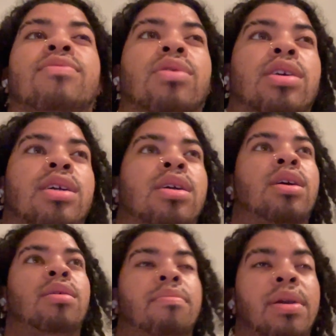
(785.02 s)
work
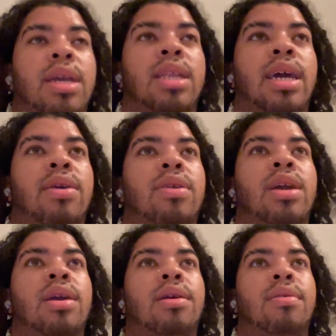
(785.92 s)
being down
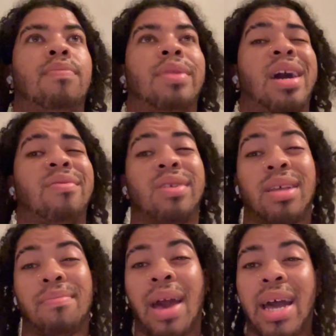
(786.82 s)
here. Not
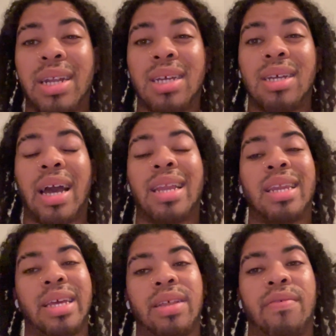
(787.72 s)
really mad at it. I
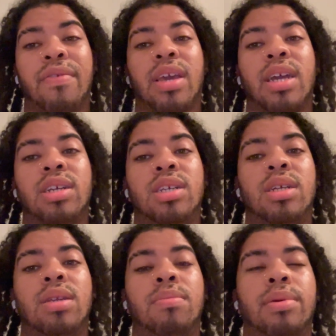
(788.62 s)
need the
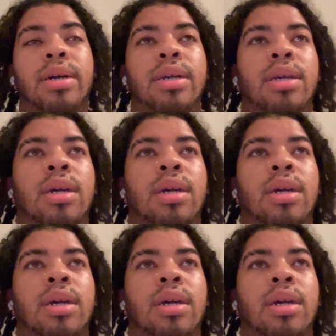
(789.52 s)
vacation, but